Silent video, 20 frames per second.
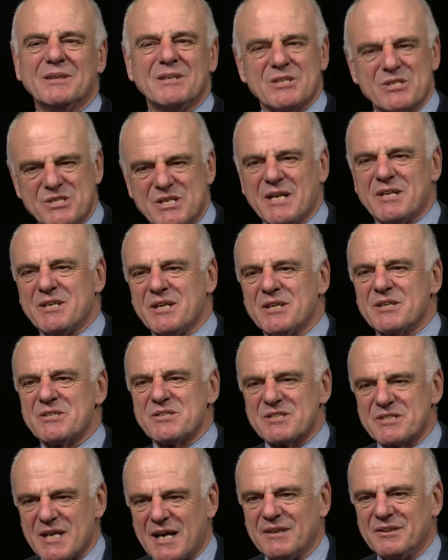setting
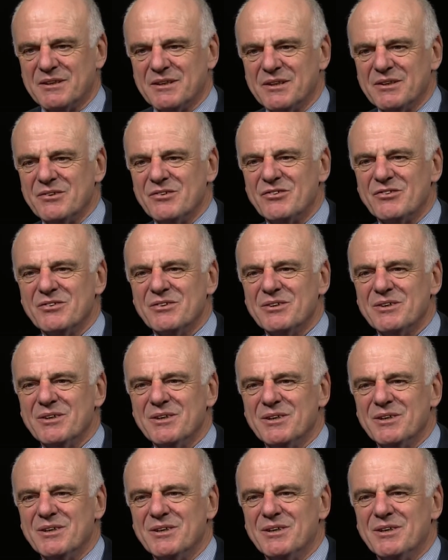standards,
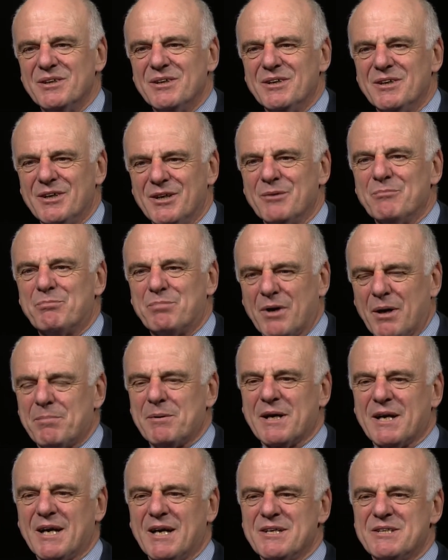and
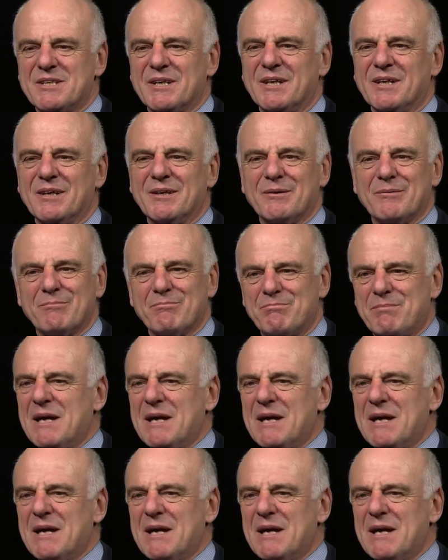propagating